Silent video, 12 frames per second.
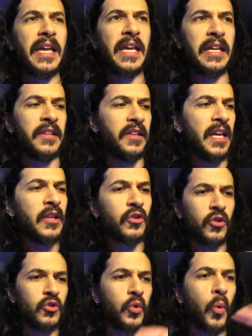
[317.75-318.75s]
is
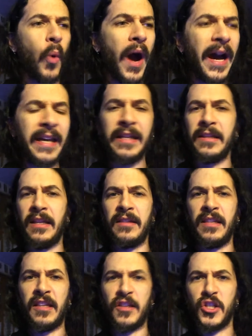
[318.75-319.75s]
intertwined
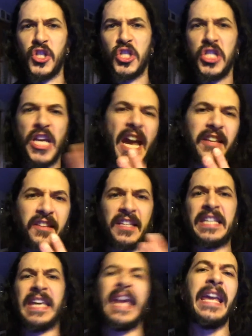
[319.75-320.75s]
in this chess
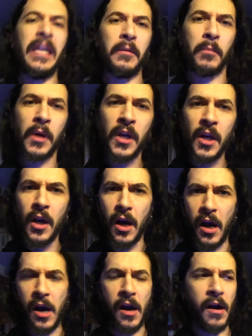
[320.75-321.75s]
game,
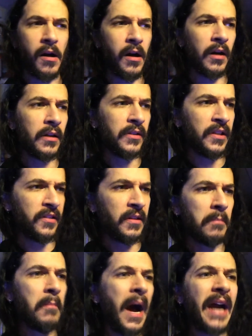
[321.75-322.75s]
this
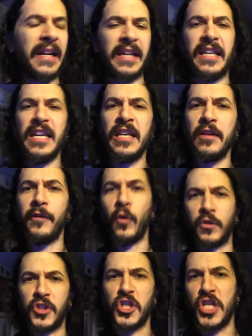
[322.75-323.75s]
demonic
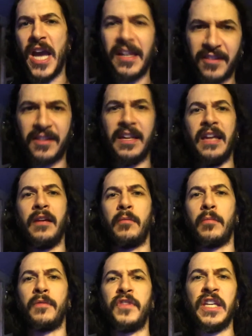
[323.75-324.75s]
evil chess
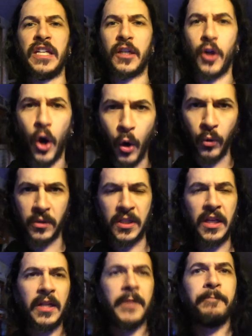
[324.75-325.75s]
game of the occult.